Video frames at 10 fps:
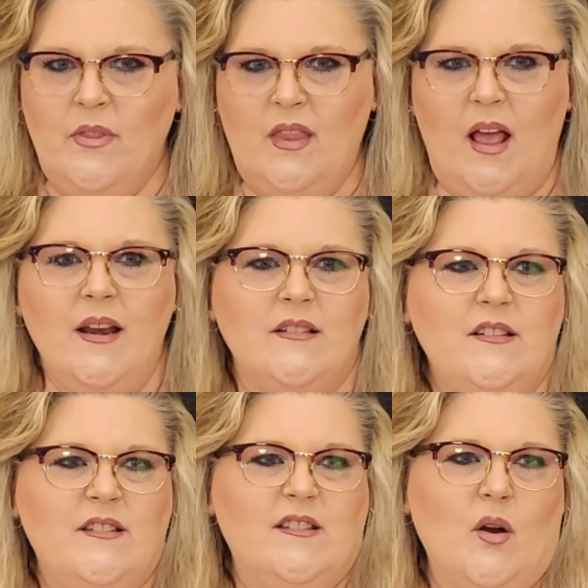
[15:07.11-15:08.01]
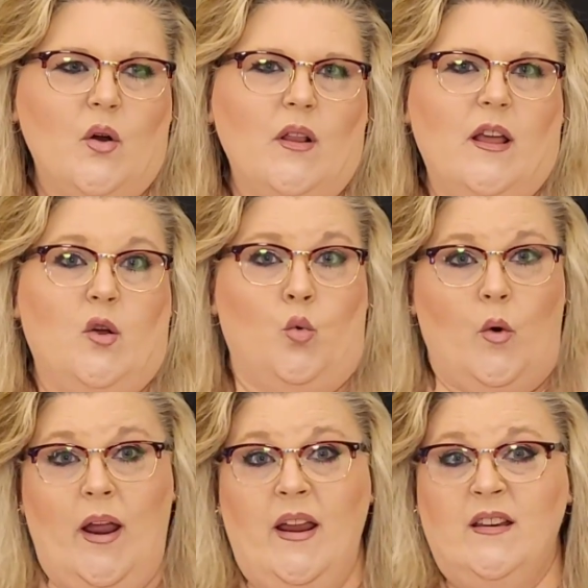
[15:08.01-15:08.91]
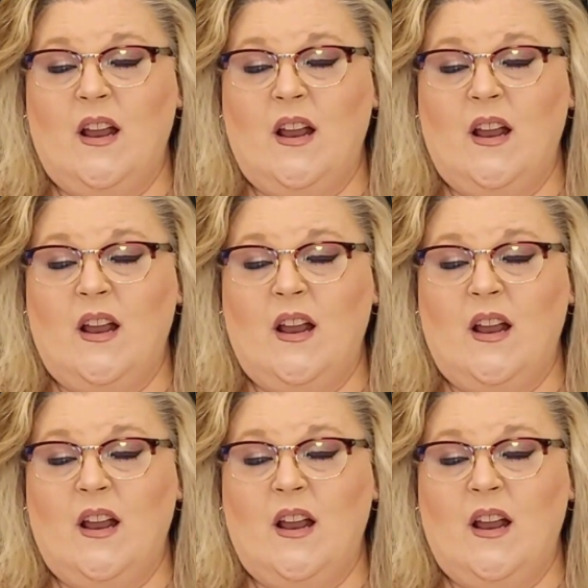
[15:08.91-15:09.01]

not necessarily great,